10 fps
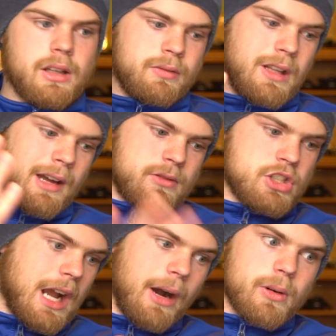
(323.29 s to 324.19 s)
if they have
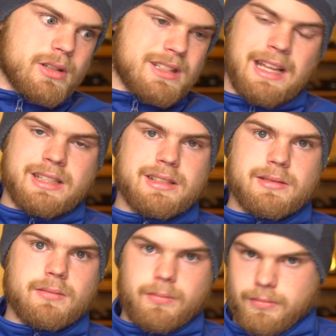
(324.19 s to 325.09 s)
showers,
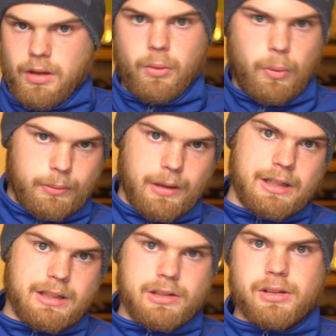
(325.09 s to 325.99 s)
that's the one
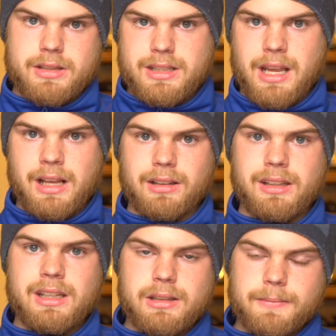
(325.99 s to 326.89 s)
way you can stay
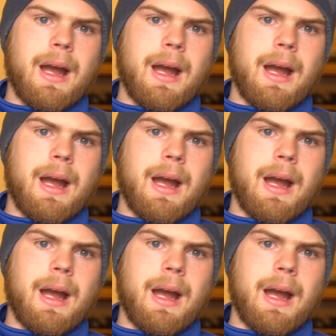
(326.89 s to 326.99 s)
clean.